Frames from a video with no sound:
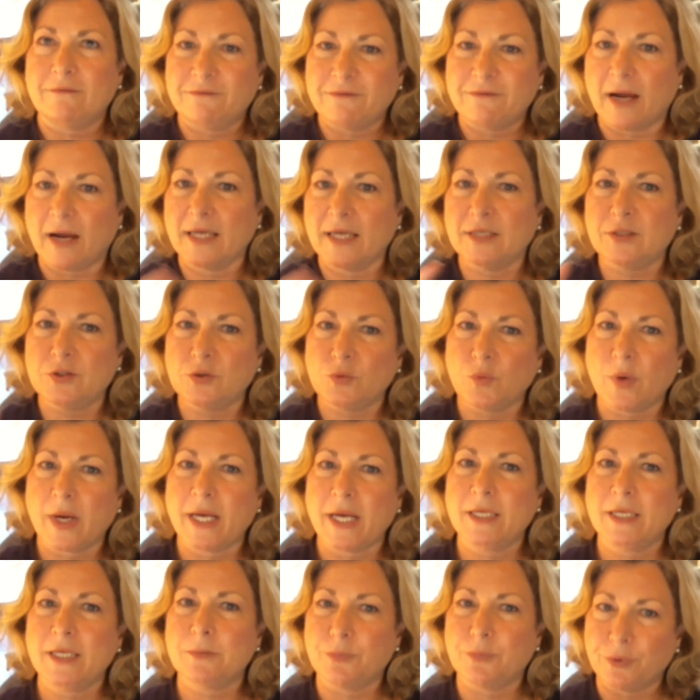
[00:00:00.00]
find a
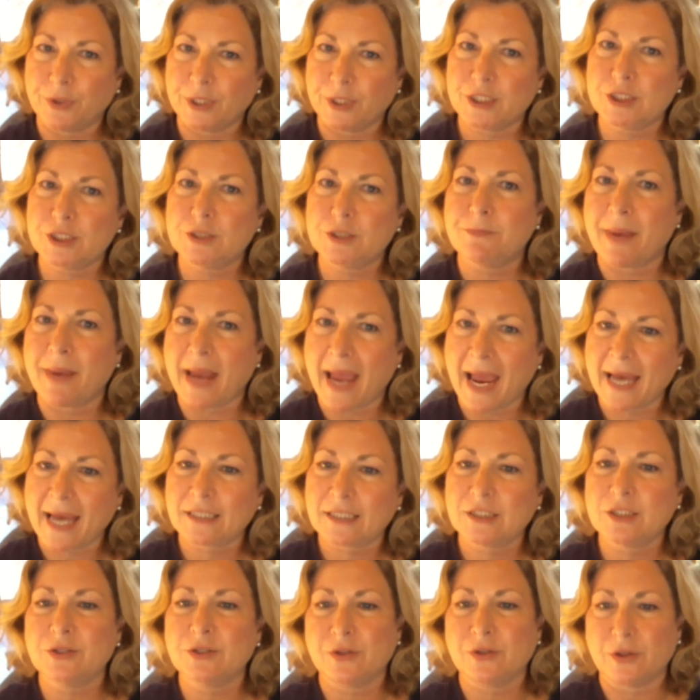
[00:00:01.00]
way to bridge
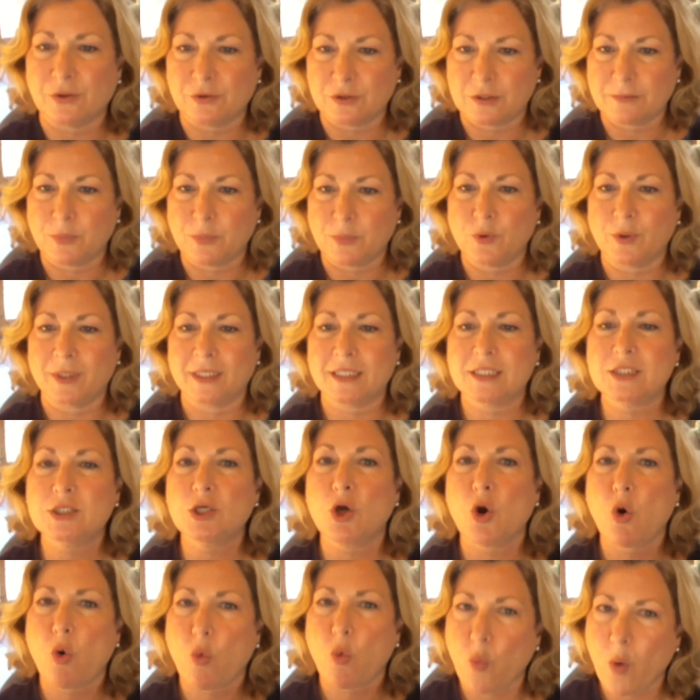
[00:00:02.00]
back to those
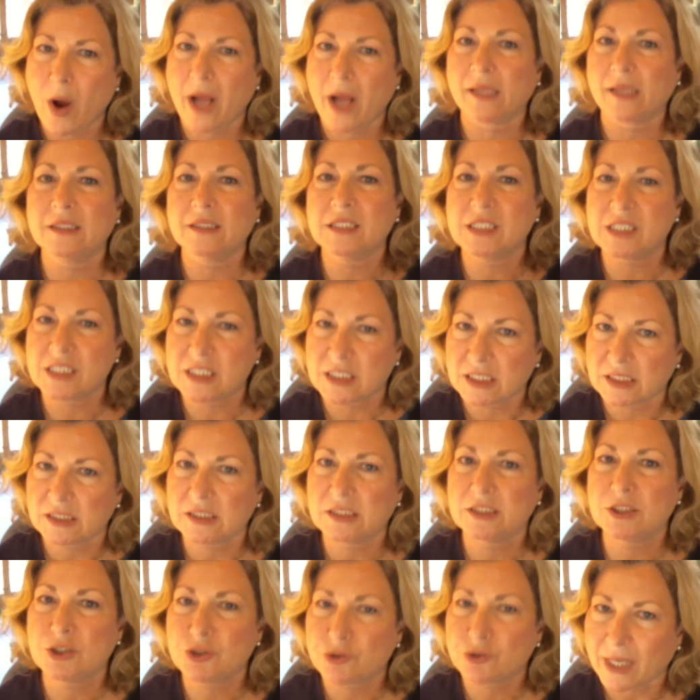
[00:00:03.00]
points while
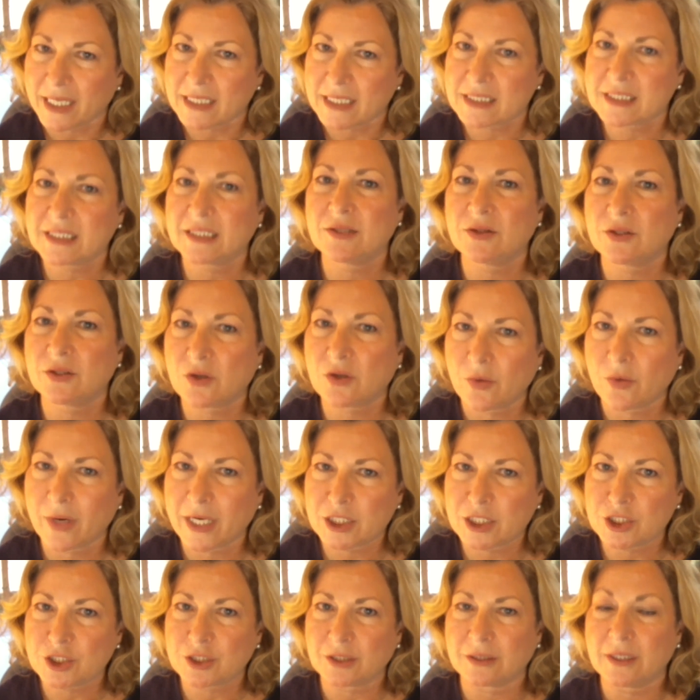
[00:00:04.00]
still addressing the
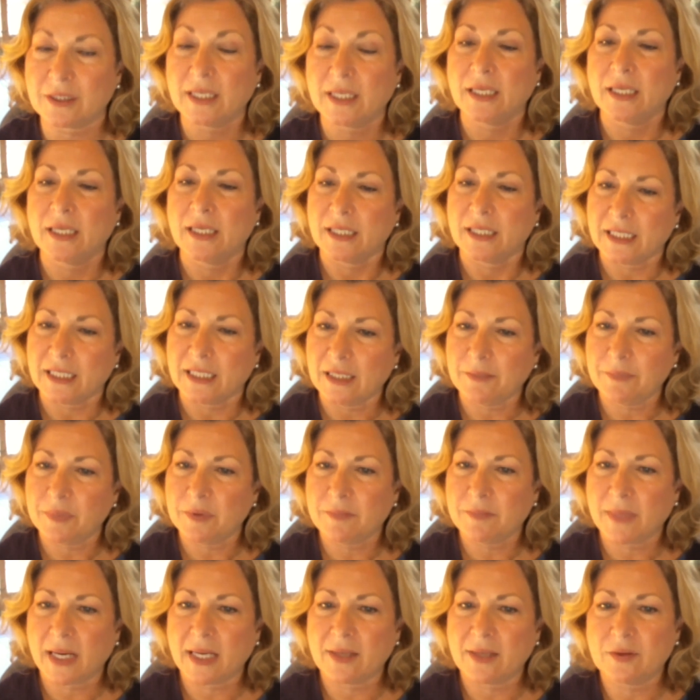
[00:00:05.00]
question. Keep
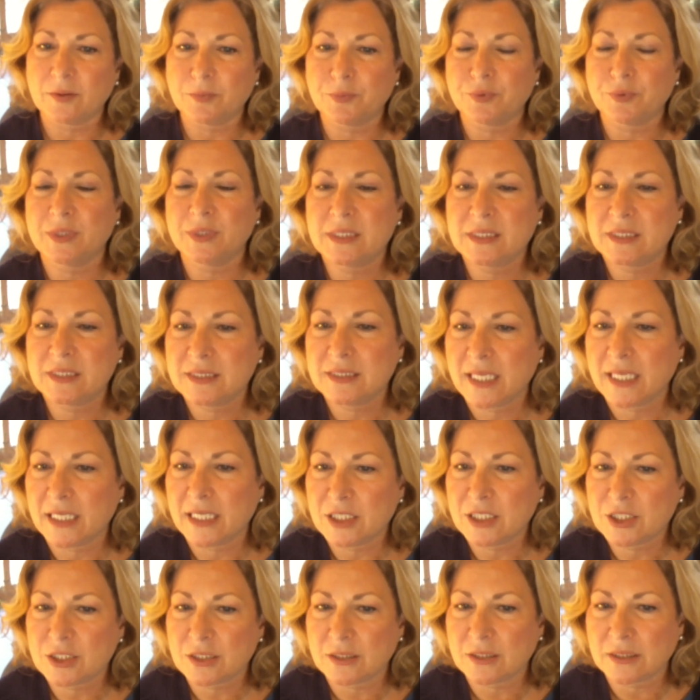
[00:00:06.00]
in mind, the
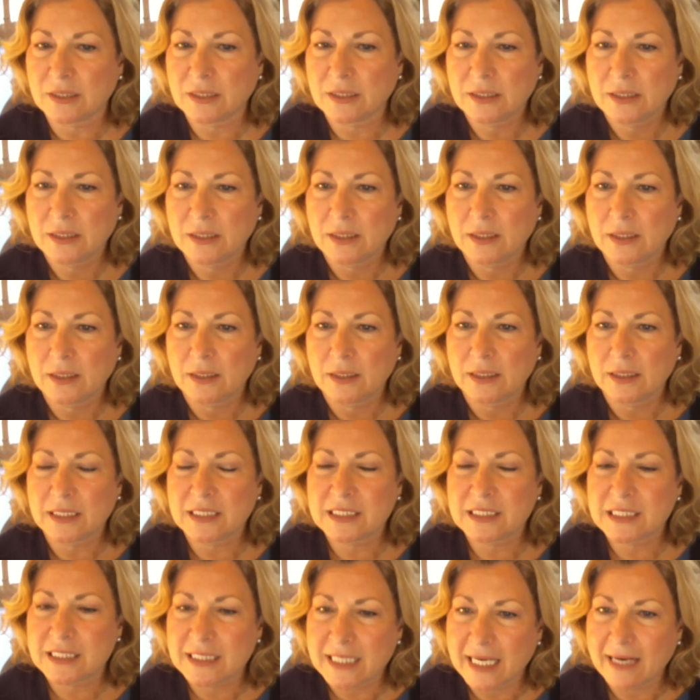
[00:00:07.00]
presentation
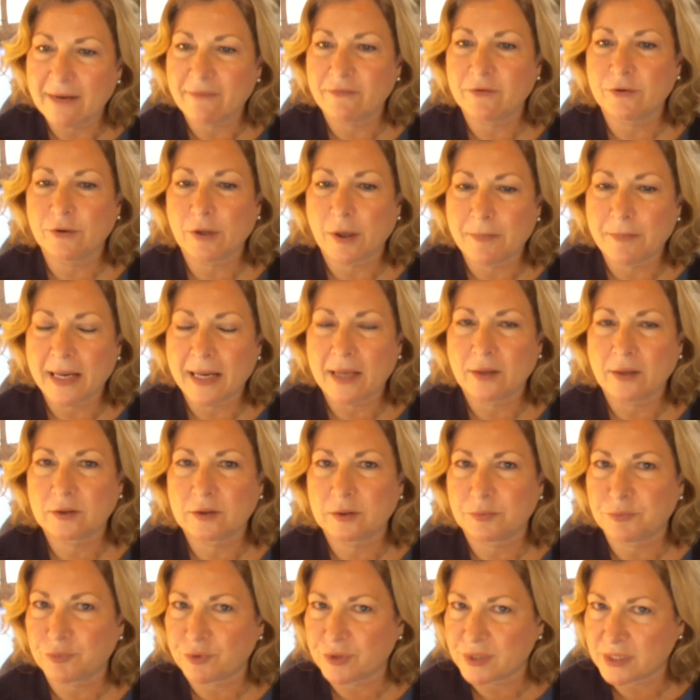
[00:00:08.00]
is never about
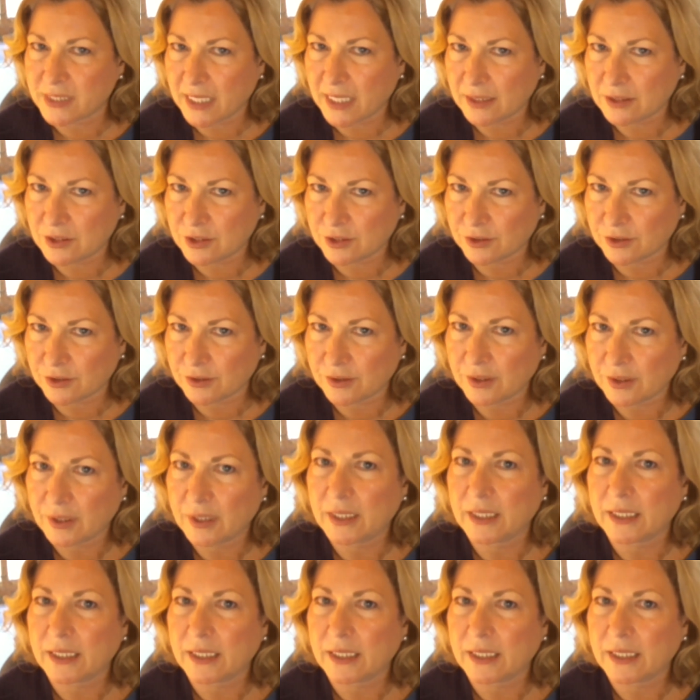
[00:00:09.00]
the presenter.